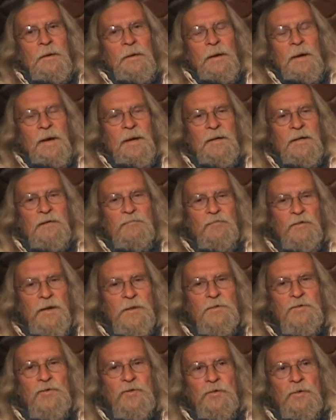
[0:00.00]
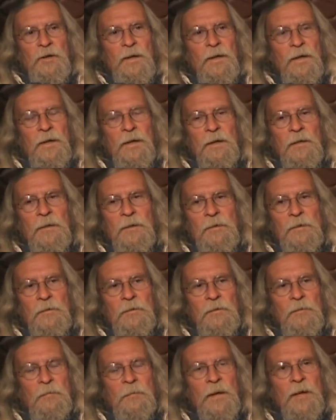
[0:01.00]
And eventually
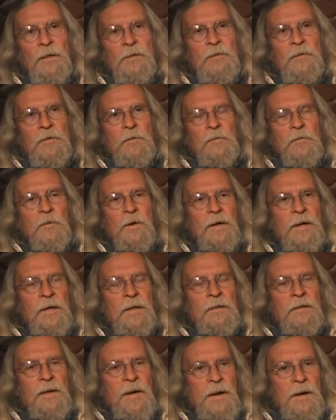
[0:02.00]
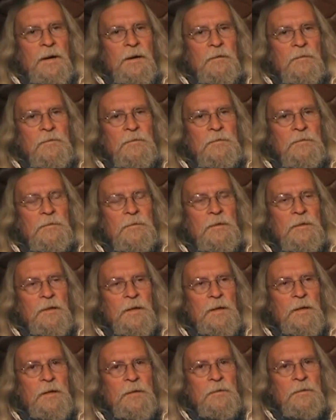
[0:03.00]
you made your way down
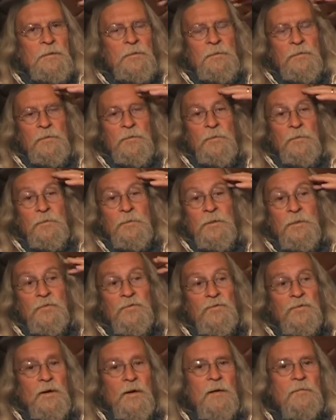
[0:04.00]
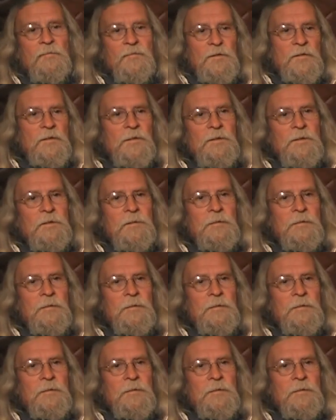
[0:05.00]
and you discovered